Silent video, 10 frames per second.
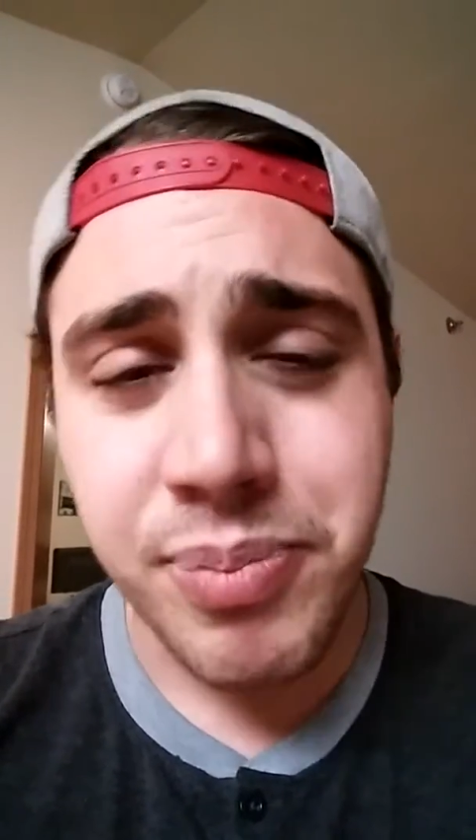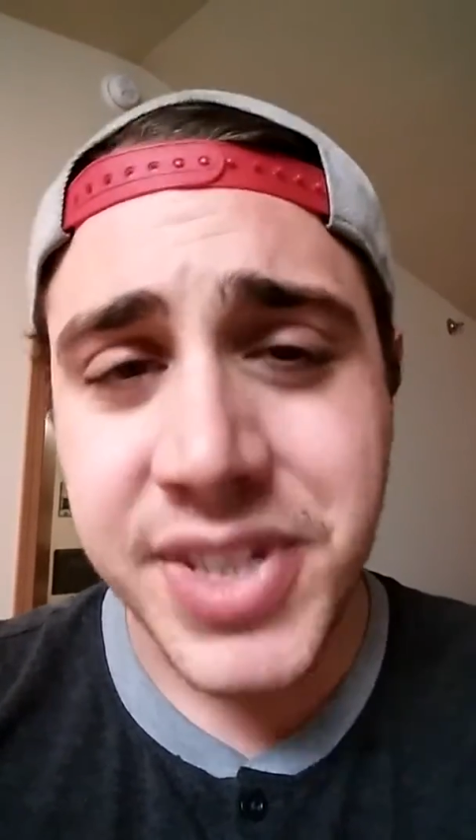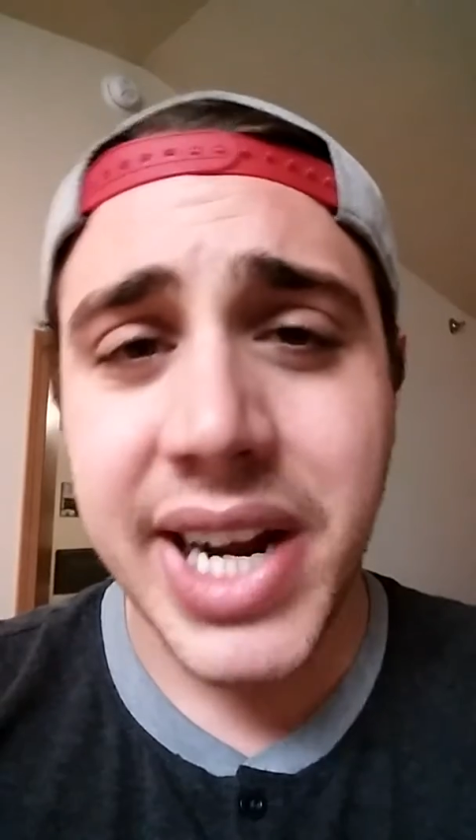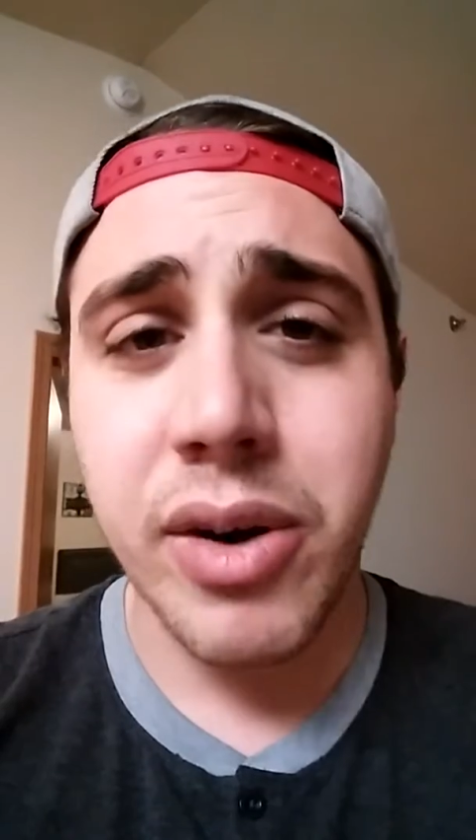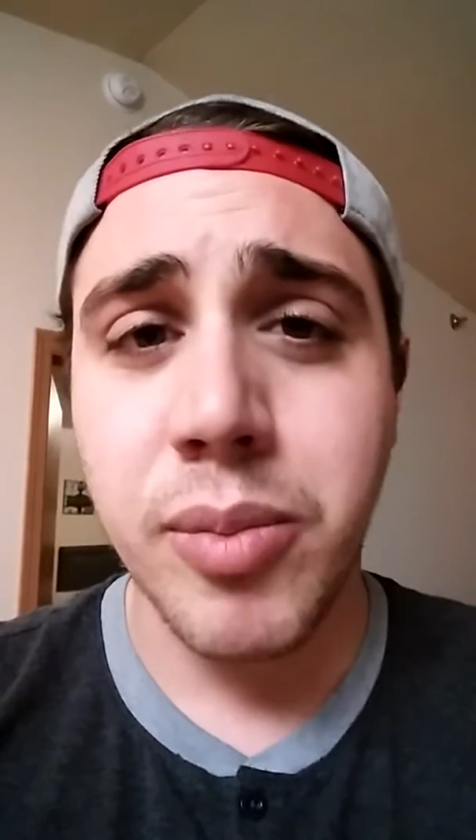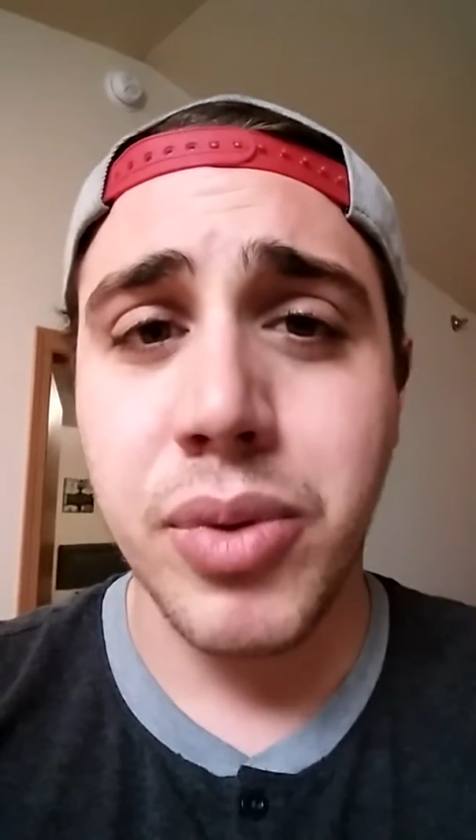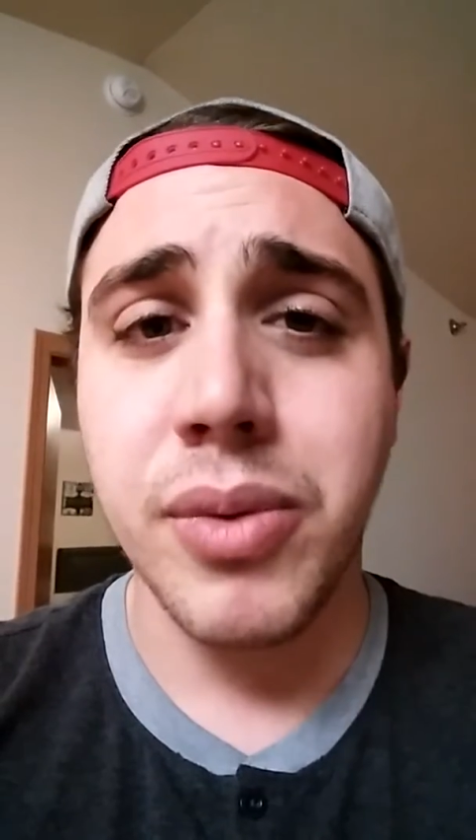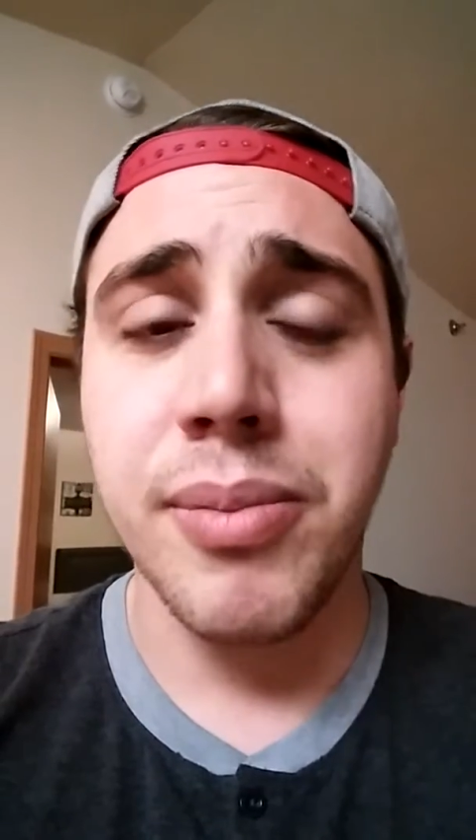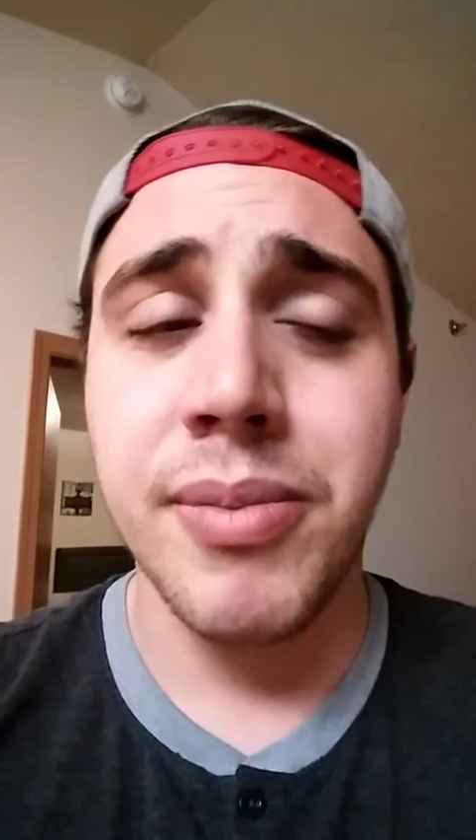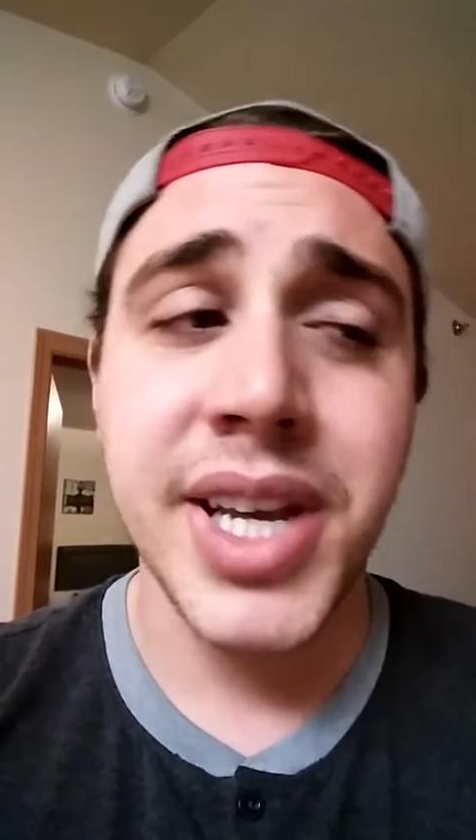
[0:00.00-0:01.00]

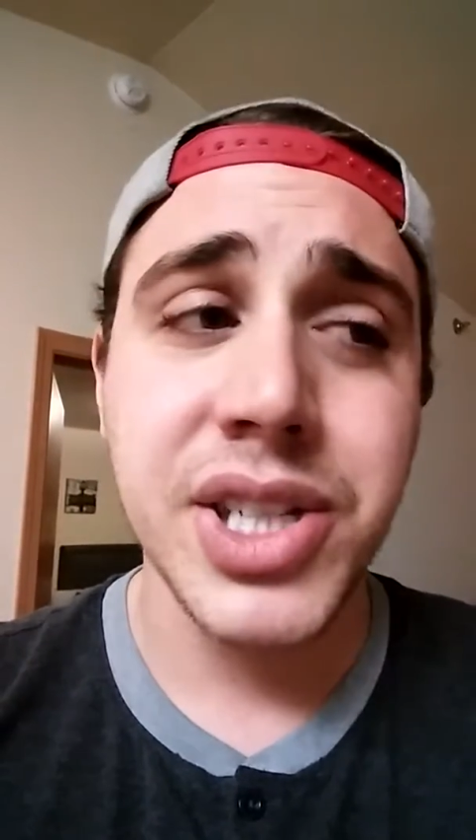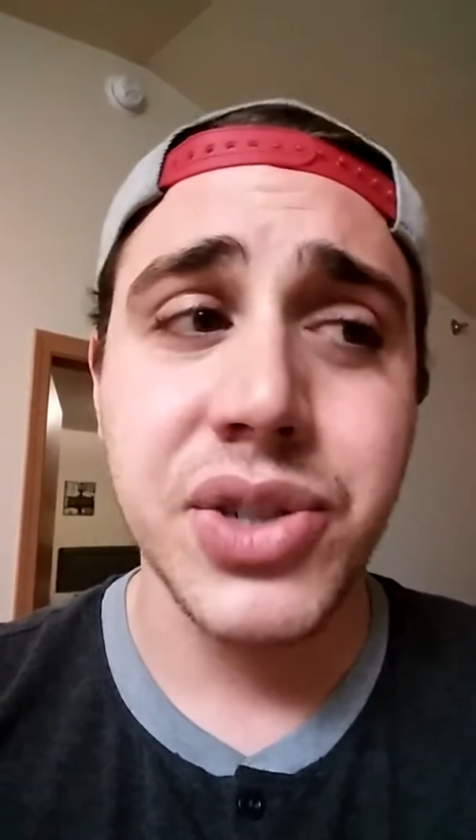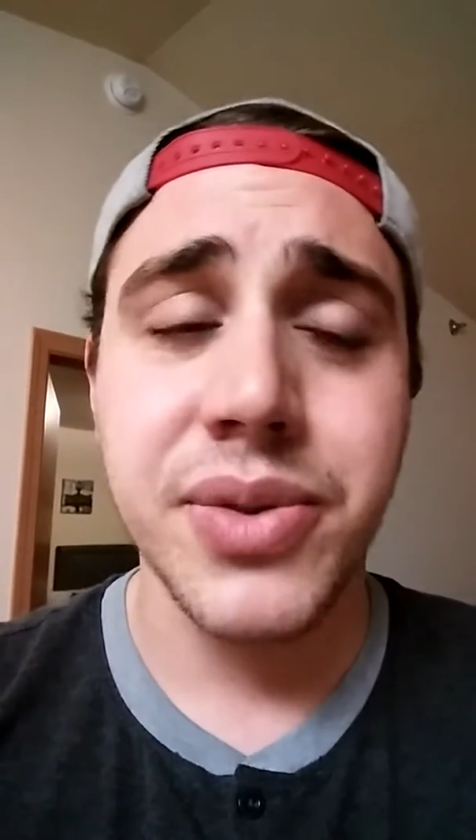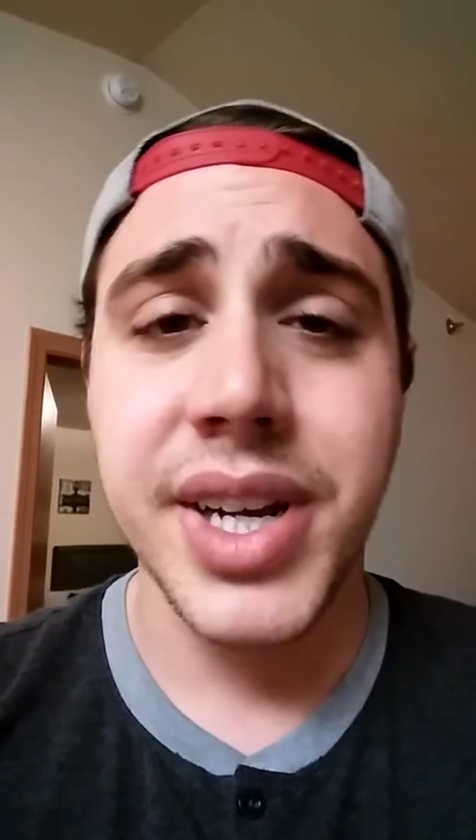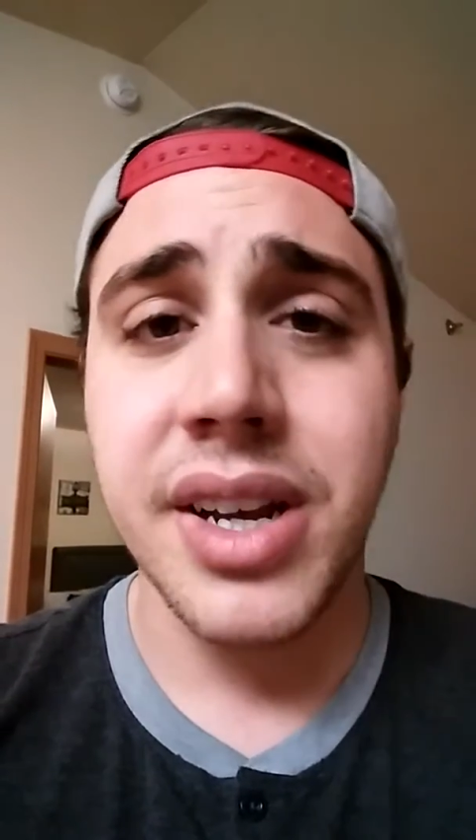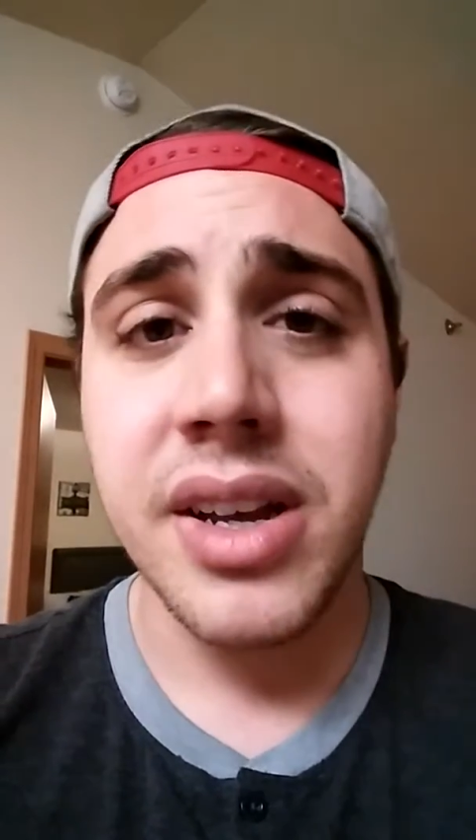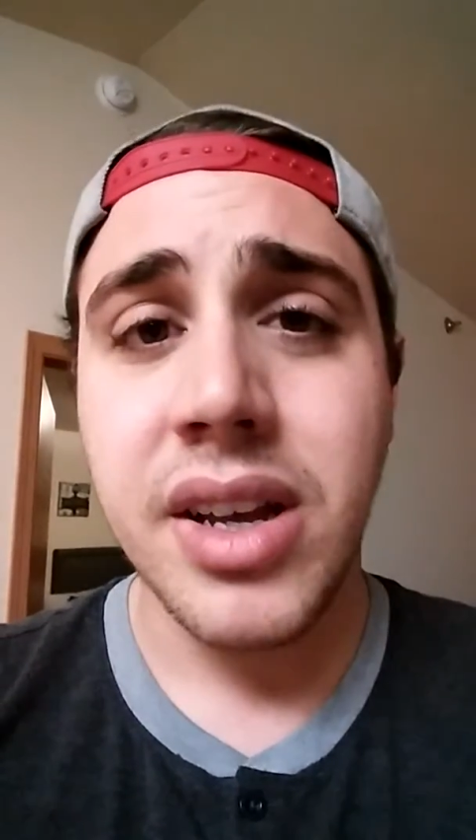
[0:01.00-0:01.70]
terrible history.